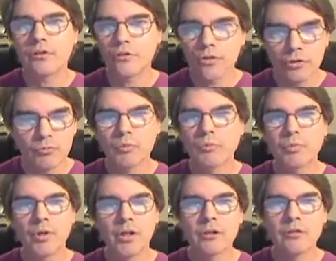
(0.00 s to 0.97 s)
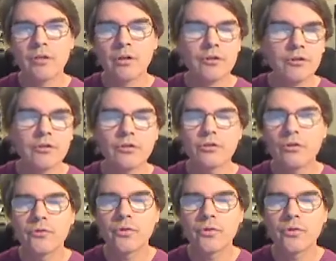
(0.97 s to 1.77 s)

consumable products, hard goods, and so